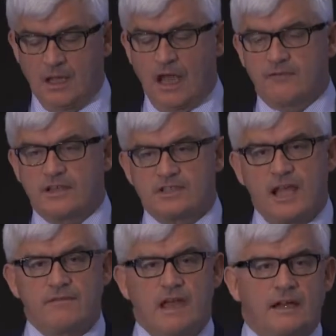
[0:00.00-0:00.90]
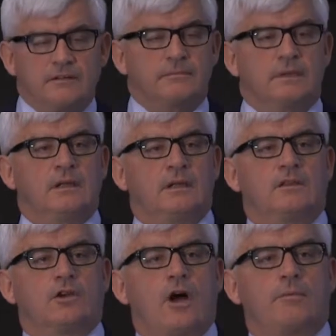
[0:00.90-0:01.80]
Having said that,
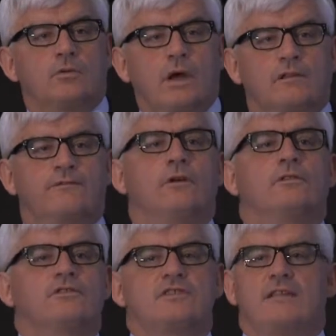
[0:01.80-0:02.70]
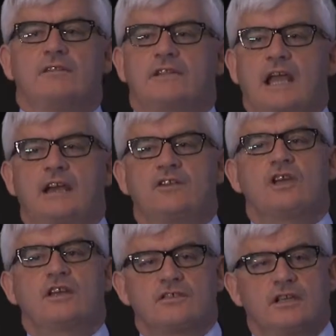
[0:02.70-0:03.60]
the Commonwealth Fund said that the
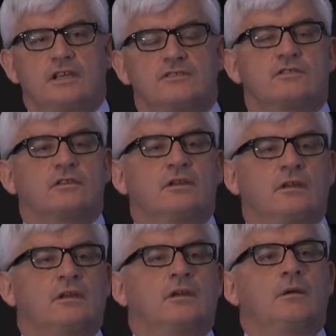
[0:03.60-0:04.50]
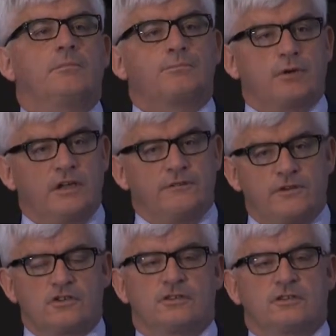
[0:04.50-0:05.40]
NHS is pretty
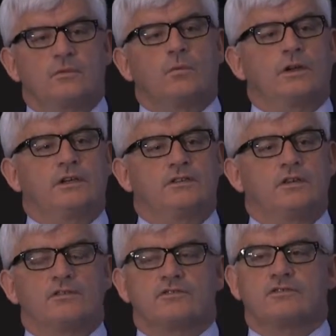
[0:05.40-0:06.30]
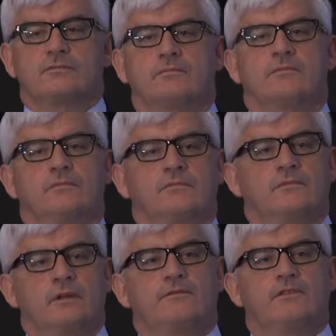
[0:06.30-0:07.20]
efficient in what it does
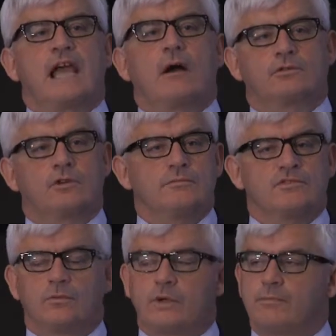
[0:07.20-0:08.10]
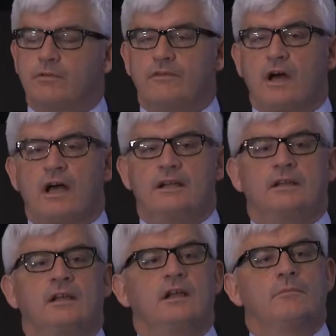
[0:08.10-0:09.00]
and for the outcomes that we provide,
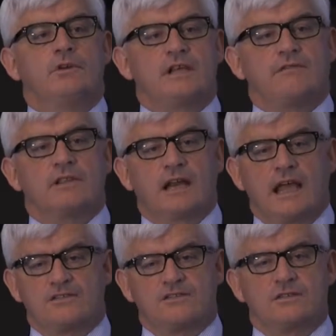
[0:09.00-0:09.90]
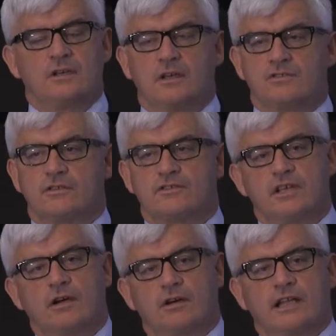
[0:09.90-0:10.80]
but nevertheless, as you'll
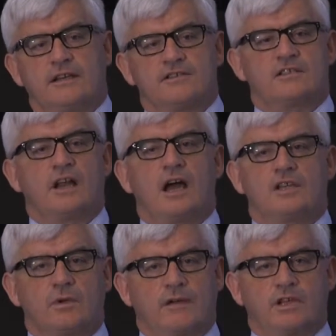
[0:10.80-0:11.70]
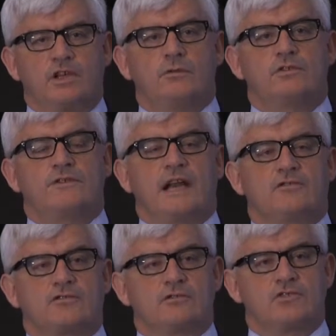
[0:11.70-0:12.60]
see on later slides, we have a huge
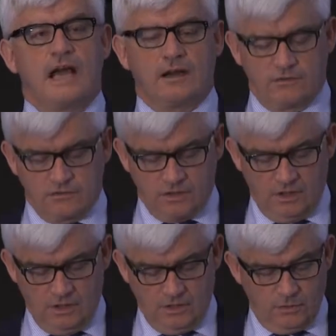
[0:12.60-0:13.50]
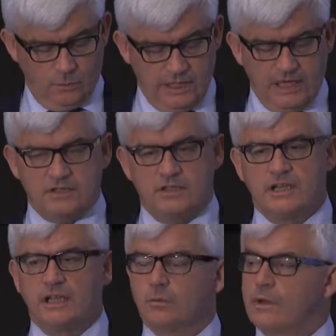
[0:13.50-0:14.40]
financial challenge that we need to
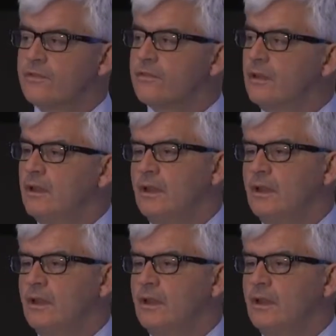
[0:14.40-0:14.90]
deal with.